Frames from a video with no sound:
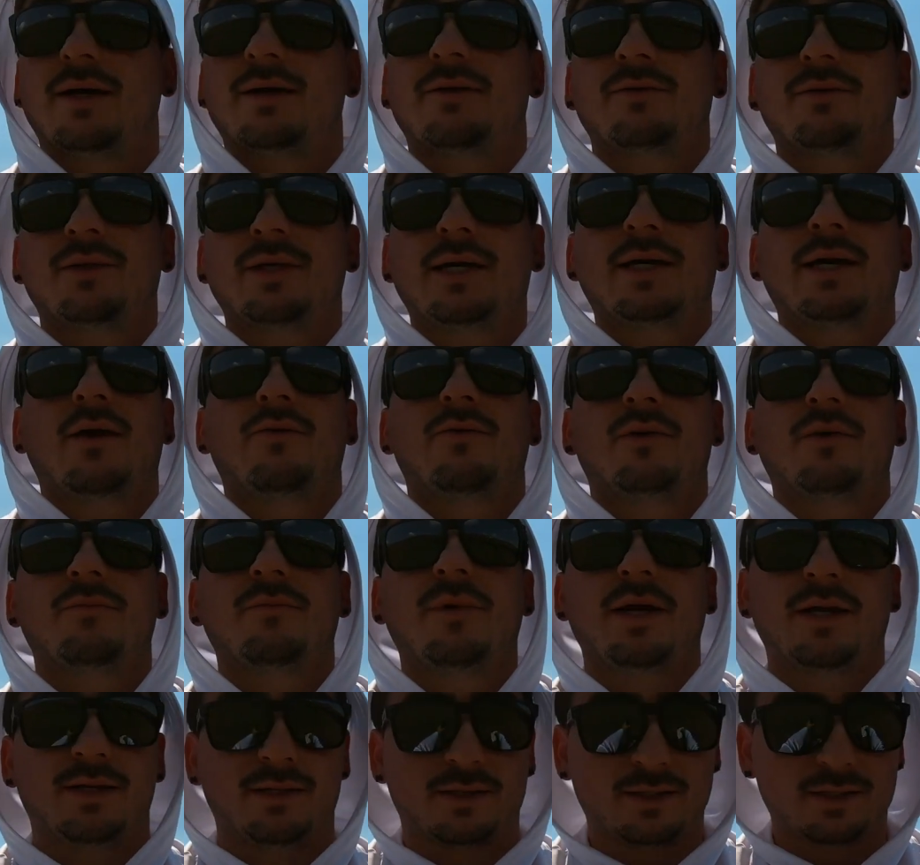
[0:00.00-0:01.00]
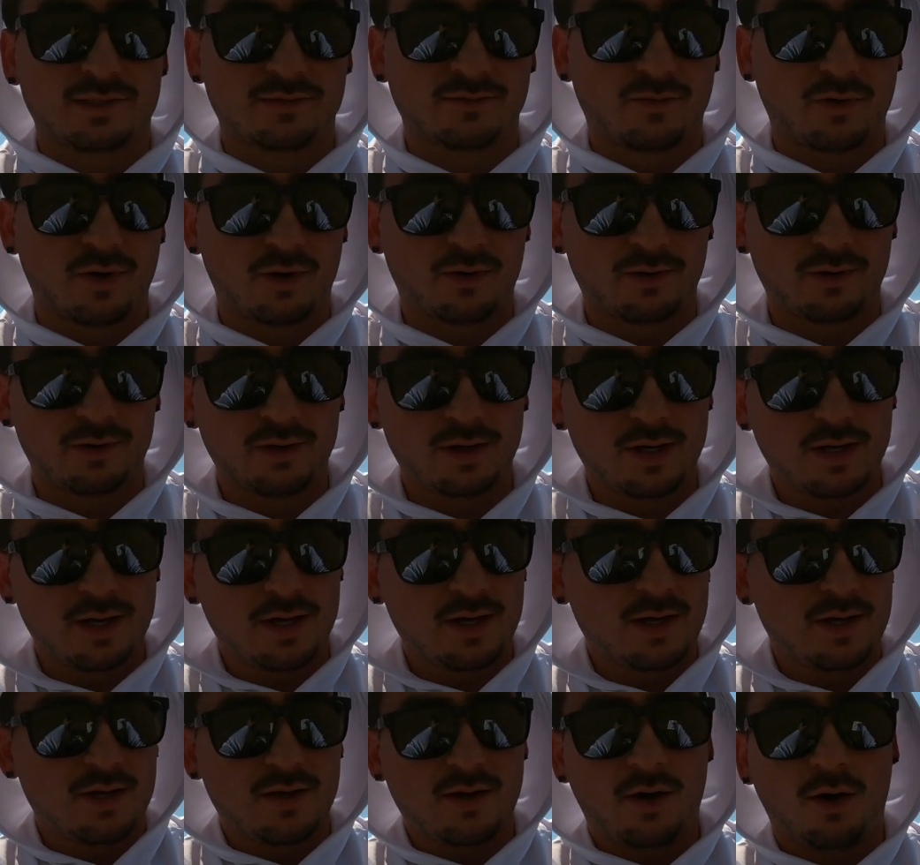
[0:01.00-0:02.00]
I don't think I would have made it this far
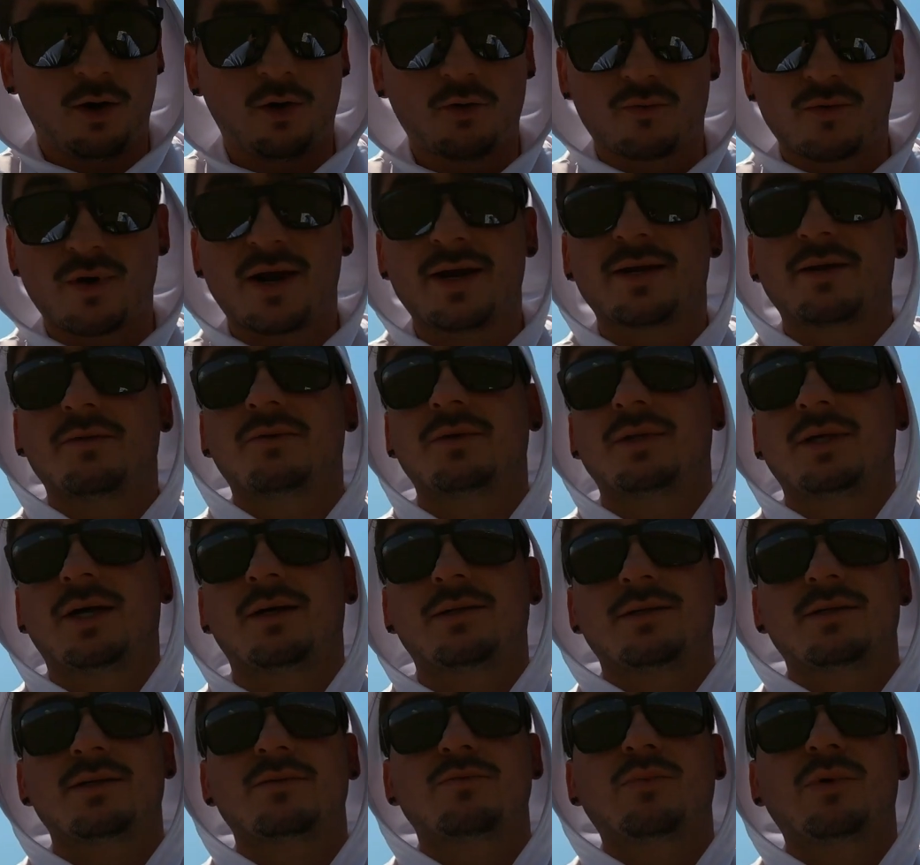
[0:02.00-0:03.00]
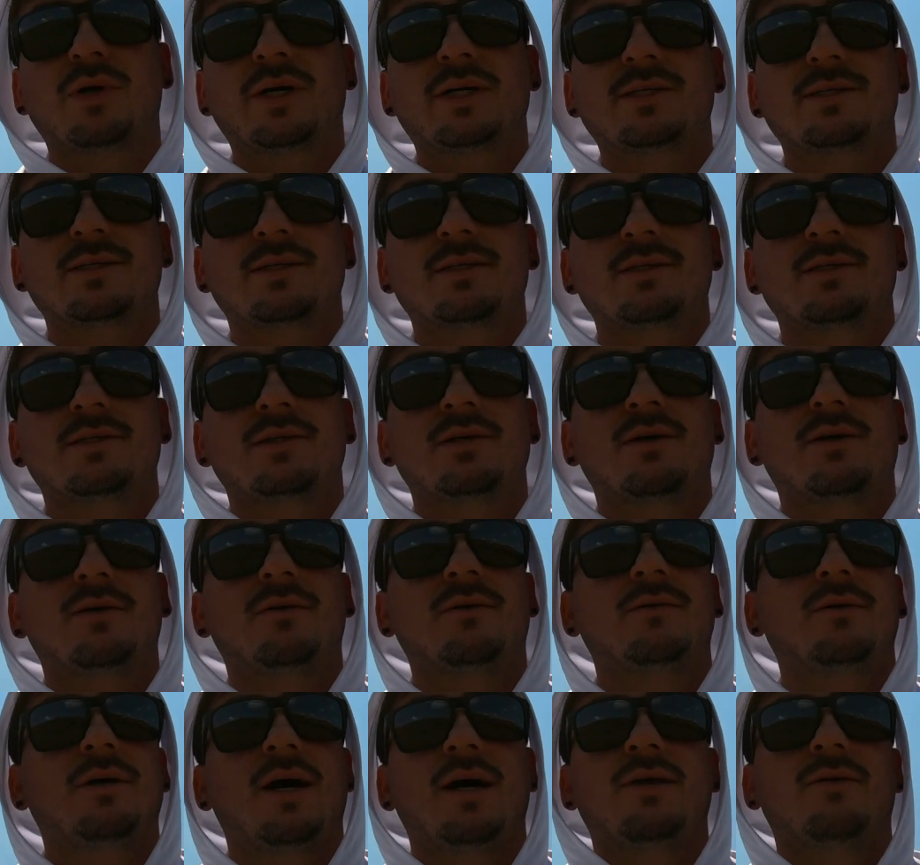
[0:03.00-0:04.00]
already without these braces,
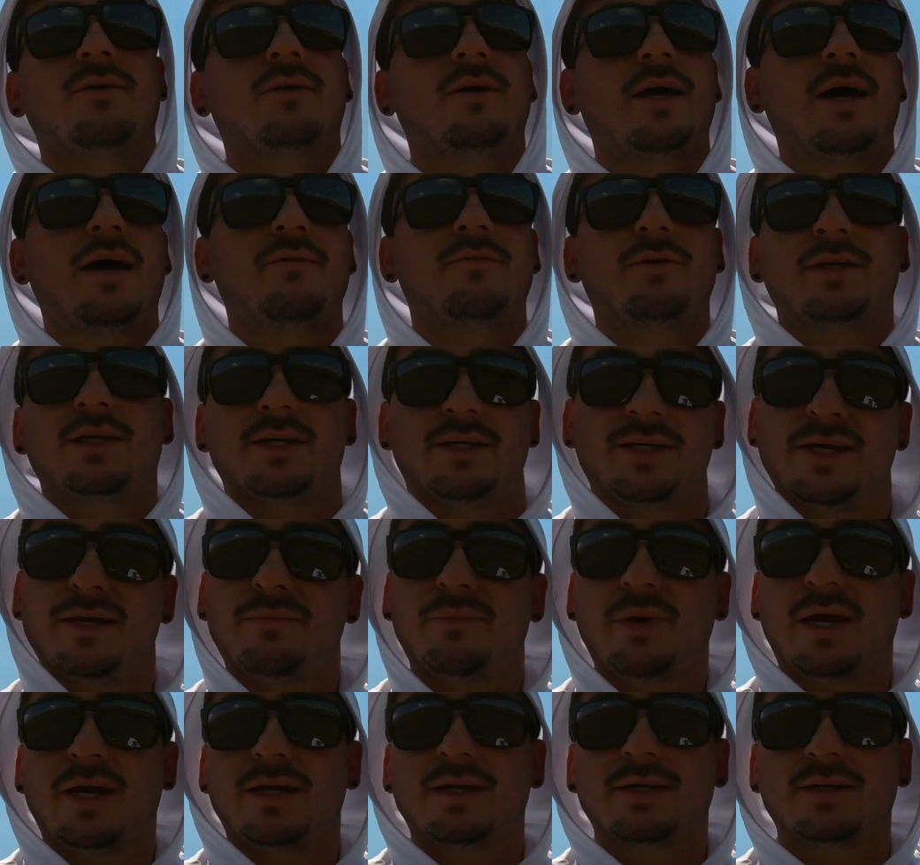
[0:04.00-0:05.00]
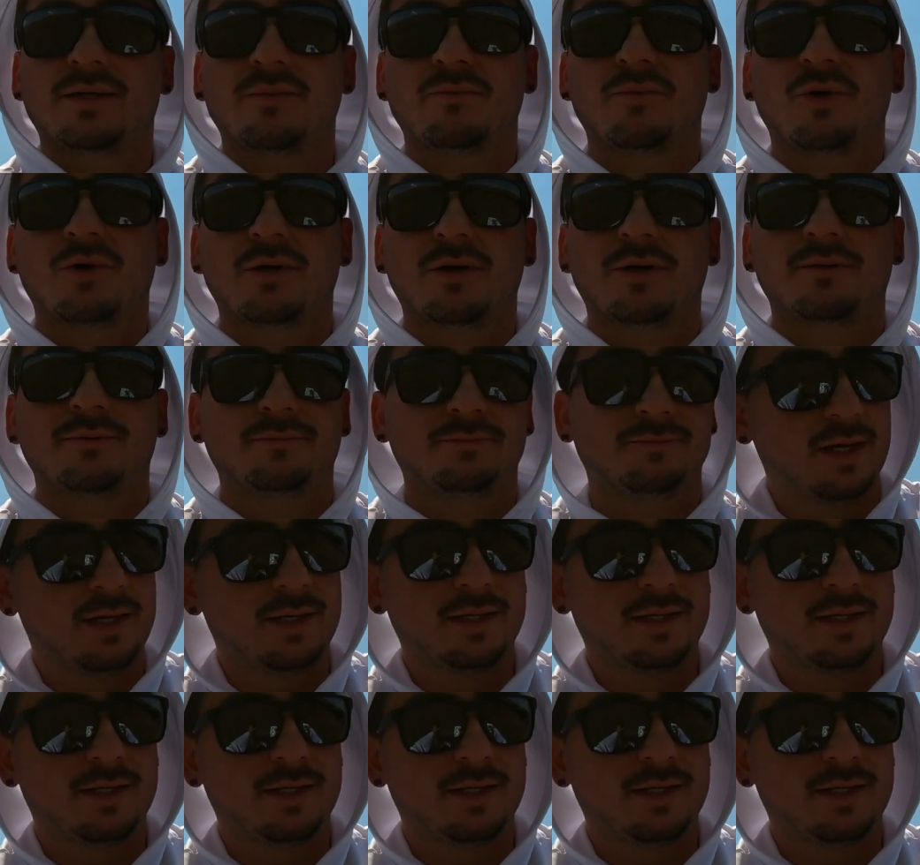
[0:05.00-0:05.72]
so I don't have any knee pain anymore.